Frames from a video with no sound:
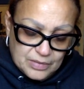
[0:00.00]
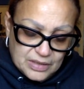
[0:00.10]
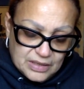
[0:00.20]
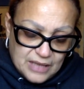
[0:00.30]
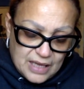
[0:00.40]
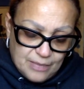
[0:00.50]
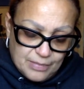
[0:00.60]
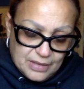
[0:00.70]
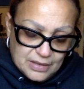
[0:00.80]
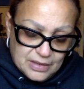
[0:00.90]

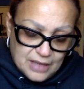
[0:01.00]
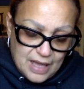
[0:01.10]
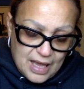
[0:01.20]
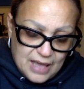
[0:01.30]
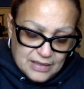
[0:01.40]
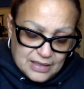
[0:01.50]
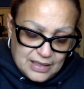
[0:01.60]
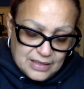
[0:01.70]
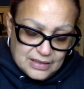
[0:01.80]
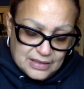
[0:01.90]
statements as
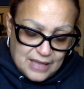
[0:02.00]
it's